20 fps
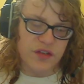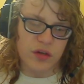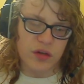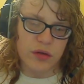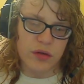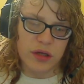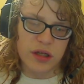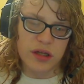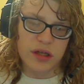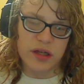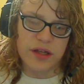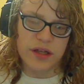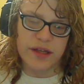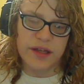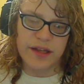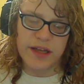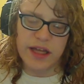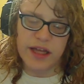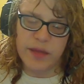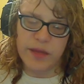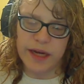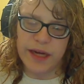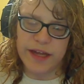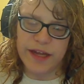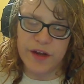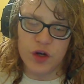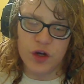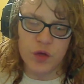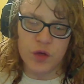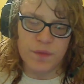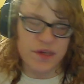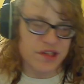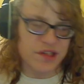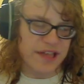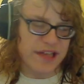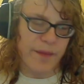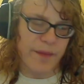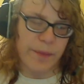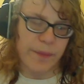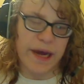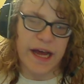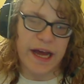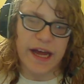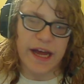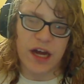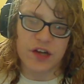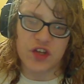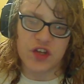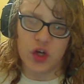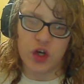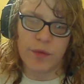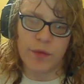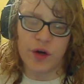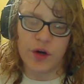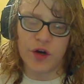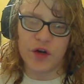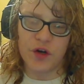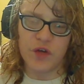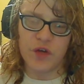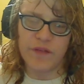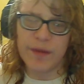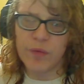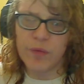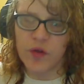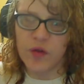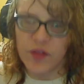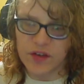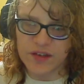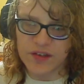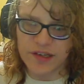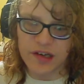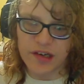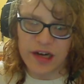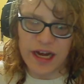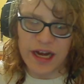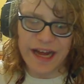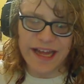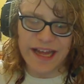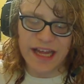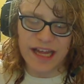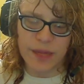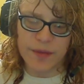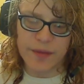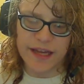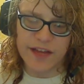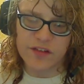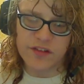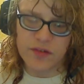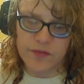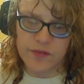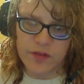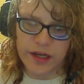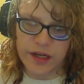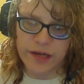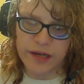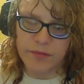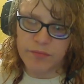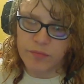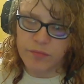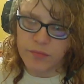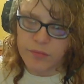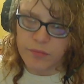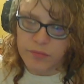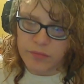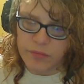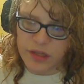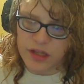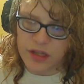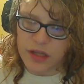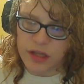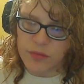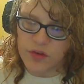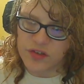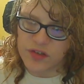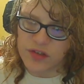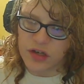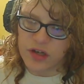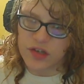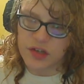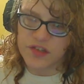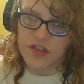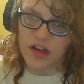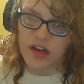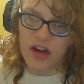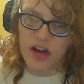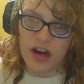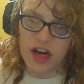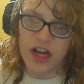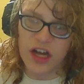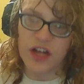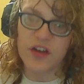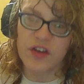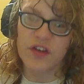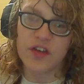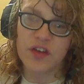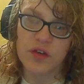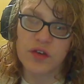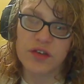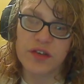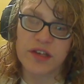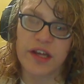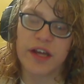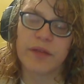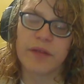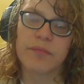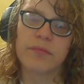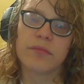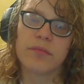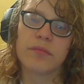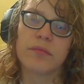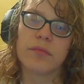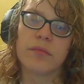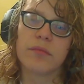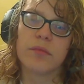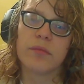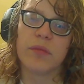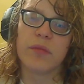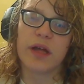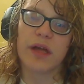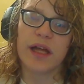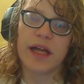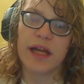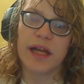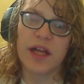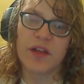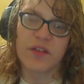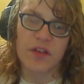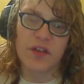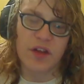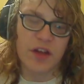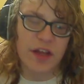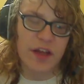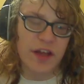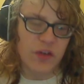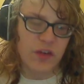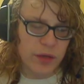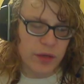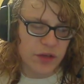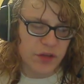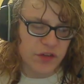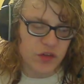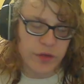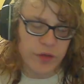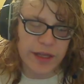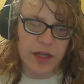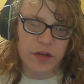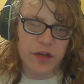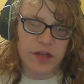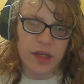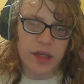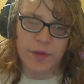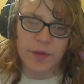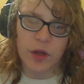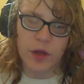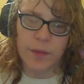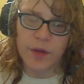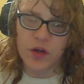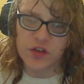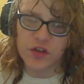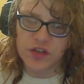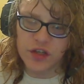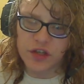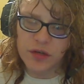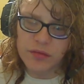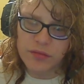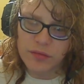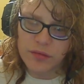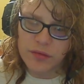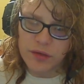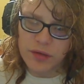so, uh, yeah, my hope is that by October or November this year, I am cancer free. My chemo starts on Tuesday as, uh, as well. So, yeah, I'll keep you all posted